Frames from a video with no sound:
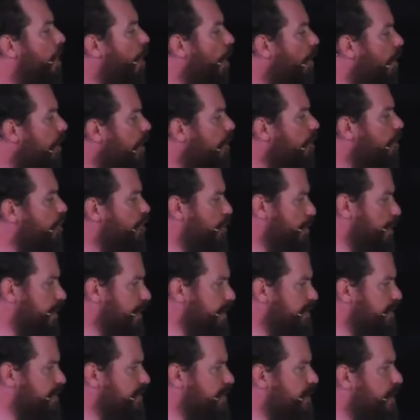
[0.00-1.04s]
or
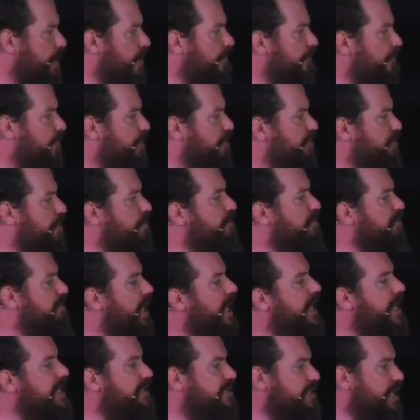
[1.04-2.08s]
occurrence for some
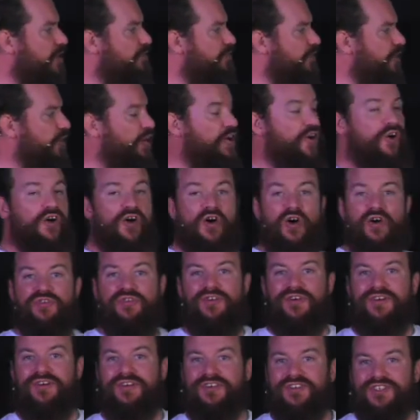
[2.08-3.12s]
scientific or
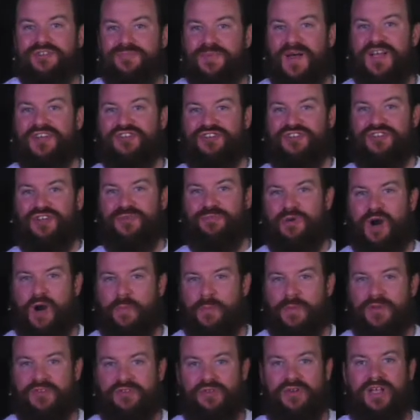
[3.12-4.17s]
other special
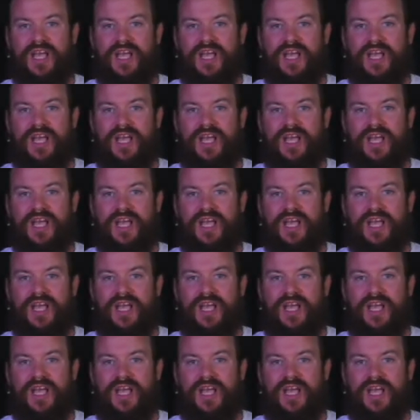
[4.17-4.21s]
purpose.